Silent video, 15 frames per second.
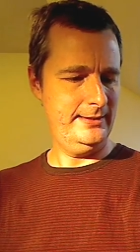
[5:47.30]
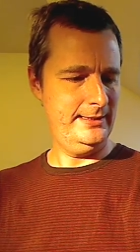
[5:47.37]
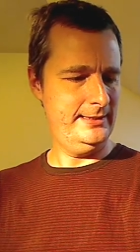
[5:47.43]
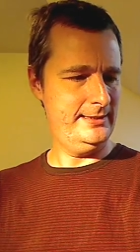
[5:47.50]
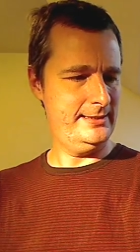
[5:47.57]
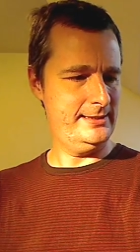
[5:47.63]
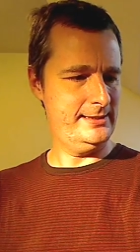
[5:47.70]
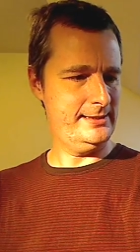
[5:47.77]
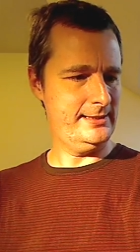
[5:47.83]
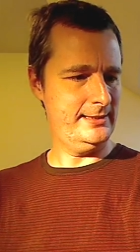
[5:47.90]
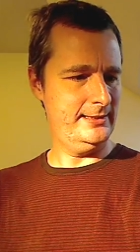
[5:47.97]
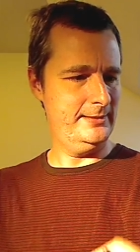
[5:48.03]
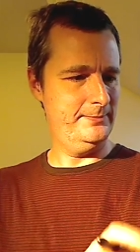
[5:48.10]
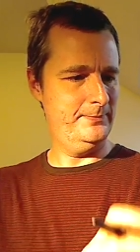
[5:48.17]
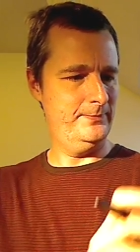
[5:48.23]
it's
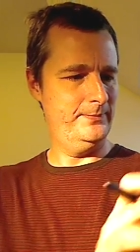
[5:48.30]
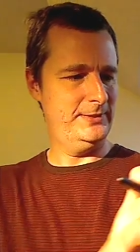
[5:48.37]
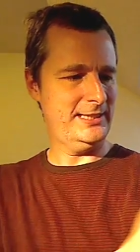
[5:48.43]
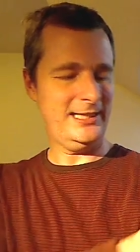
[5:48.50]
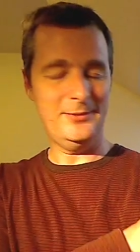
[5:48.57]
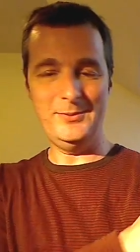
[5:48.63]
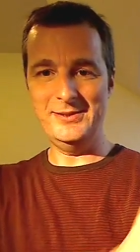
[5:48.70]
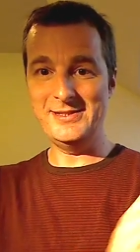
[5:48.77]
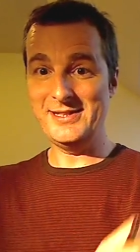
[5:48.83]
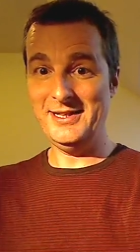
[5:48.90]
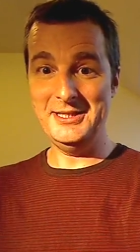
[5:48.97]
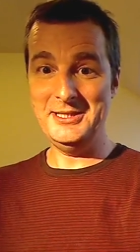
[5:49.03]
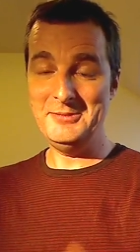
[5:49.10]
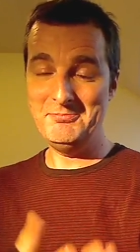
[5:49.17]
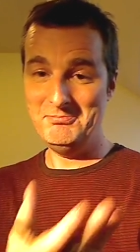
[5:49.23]
Czech on one
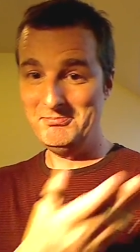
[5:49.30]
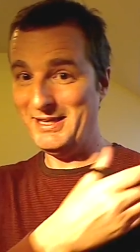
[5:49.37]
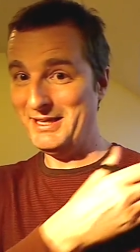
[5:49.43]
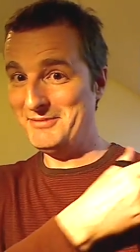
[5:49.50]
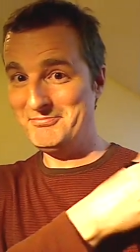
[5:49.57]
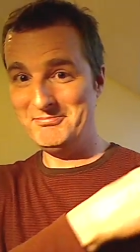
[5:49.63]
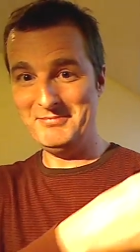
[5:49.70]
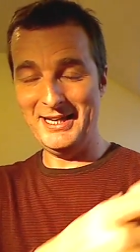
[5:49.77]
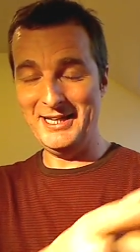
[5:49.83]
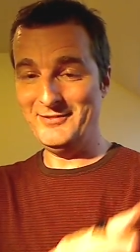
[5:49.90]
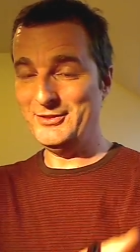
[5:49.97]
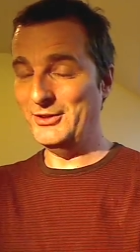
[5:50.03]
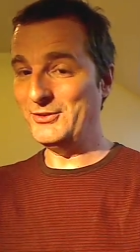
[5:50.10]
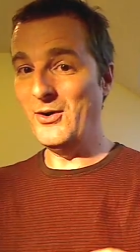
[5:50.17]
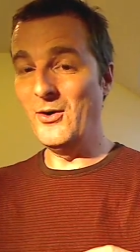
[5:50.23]
side. And
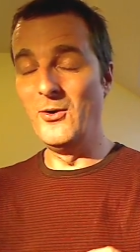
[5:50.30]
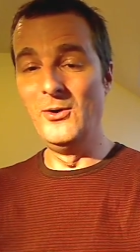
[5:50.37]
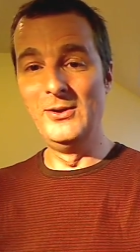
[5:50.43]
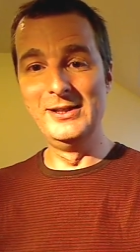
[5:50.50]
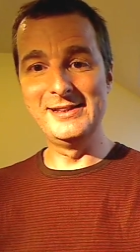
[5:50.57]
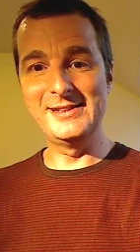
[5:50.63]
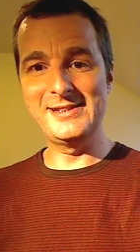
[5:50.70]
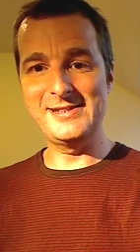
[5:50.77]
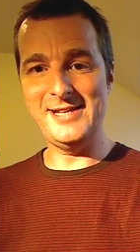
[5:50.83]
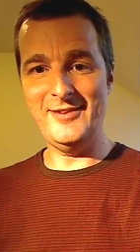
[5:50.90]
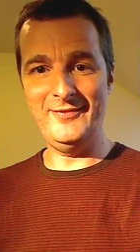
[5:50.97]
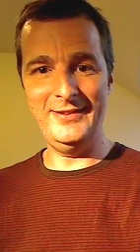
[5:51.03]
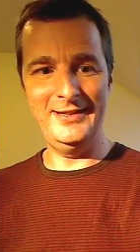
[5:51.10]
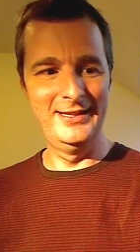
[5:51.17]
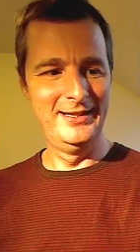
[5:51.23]
I've got all
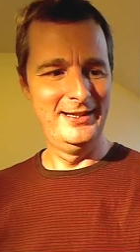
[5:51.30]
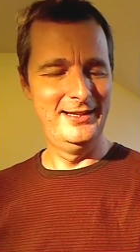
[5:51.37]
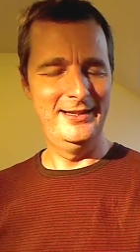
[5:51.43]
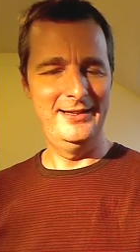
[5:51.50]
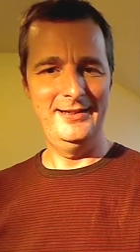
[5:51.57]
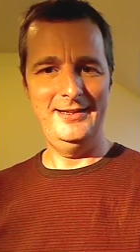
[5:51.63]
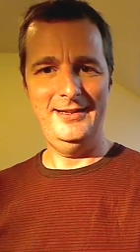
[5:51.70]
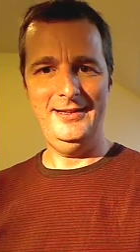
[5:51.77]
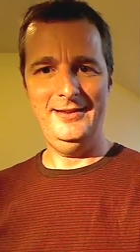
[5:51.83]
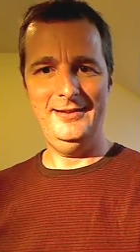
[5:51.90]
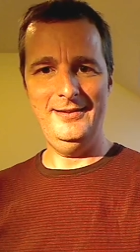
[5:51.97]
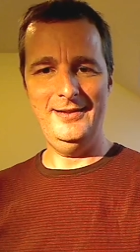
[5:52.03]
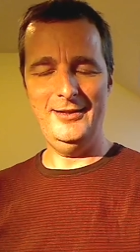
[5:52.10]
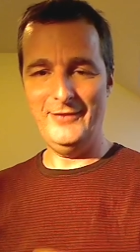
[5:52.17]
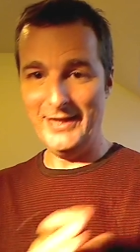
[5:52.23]
7
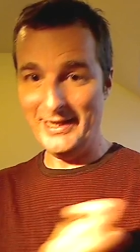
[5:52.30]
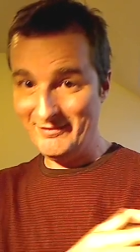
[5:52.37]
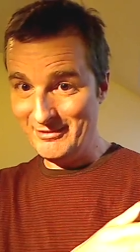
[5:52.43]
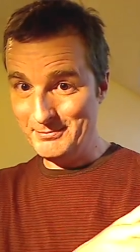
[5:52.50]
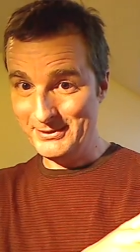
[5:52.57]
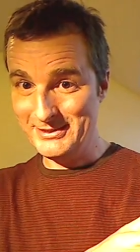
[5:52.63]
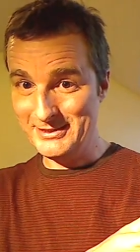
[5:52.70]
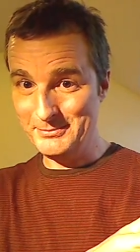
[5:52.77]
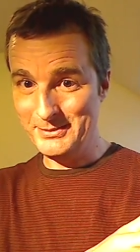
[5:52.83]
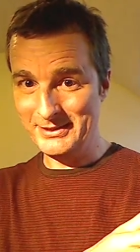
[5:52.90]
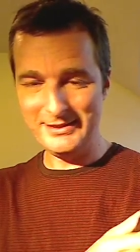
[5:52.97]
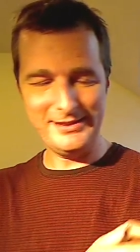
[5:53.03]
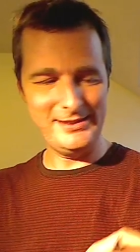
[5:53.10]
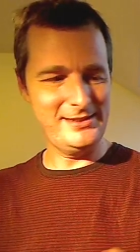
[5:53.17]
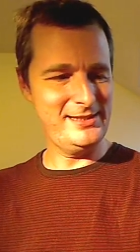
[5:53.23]
of the Harry Potter
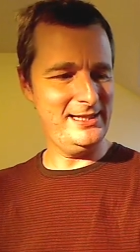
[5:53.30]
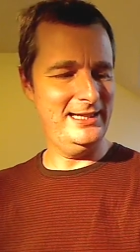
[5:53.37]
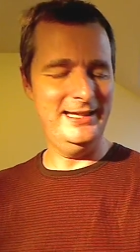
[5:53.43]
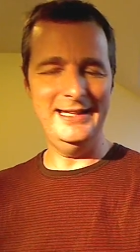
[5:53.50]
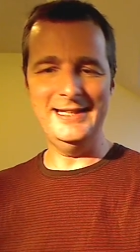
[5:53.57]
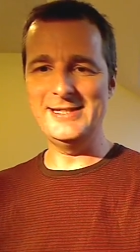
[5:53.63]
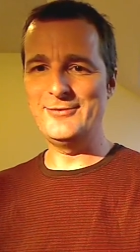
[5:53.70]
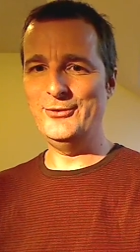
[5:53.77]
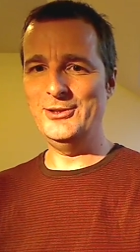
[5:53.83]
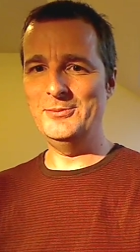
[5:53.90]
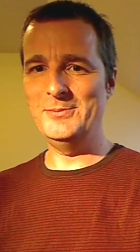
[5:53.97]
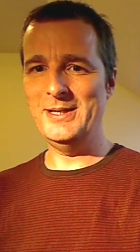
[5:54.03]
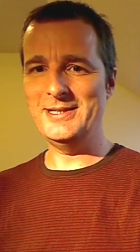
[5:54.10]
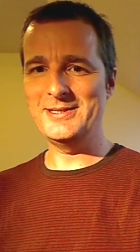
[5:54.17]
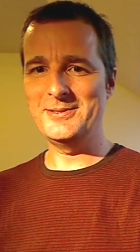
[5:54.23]
books in this
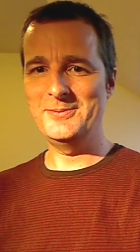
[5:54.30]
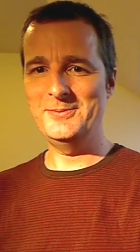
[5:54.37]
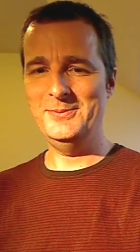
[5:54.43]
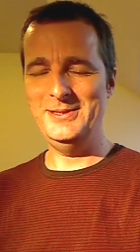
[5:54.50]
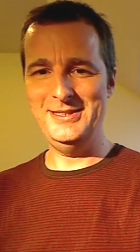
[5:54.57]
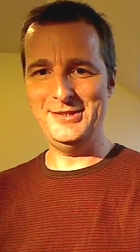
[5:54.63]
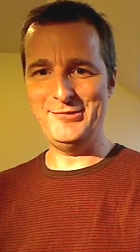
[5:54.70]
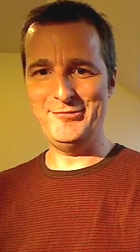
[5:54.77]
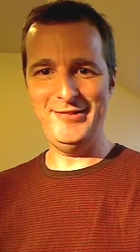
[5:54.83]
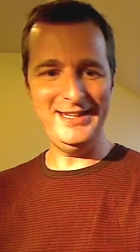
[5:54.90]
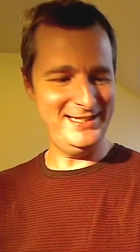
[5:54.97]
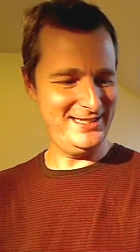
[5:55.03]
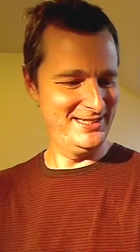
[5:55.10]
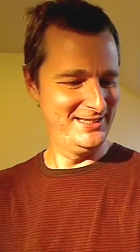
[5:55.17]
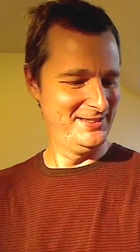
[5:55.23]
format, which is
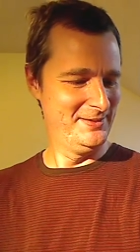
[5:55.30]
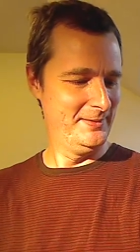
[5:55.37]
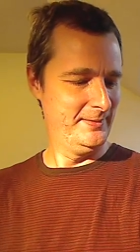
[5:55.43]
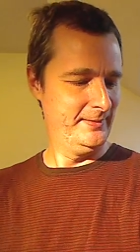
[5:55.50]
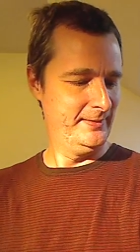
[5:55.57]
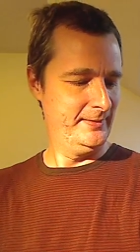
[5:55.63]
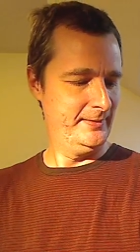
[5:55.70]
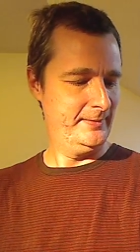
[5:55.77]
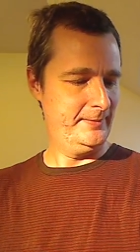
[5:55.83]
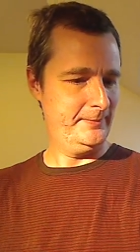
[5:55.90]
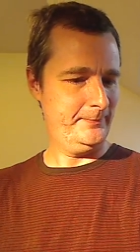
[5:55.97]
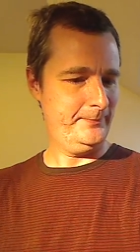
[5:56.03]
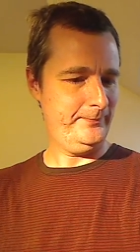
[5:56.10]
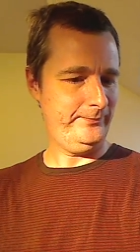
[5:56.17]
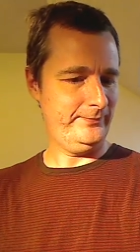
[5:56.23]
great.
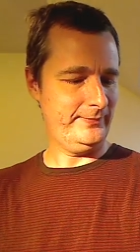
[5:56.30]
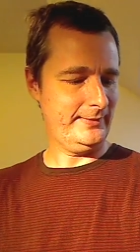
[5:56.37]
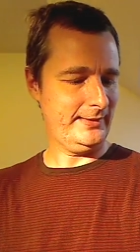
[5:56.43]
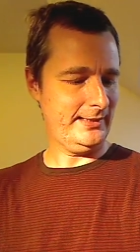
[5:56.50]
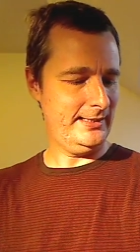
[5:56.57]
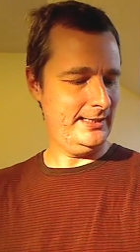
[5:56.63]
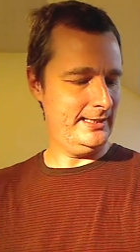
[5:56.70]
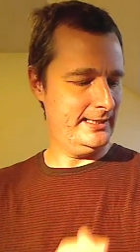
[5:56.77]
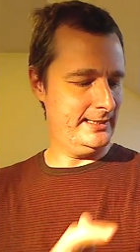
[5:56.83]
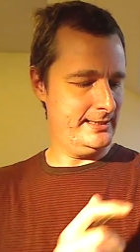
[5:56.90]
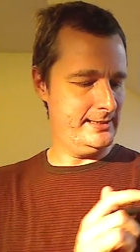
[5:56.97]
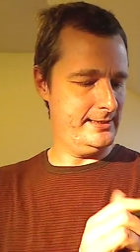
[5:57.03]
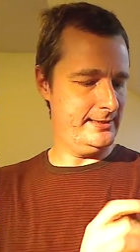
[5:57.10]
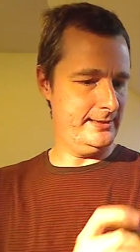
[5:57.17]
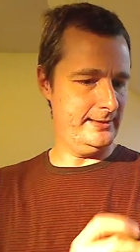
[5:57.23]

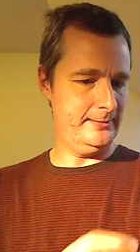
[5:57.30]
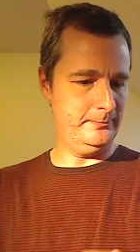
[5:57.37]
And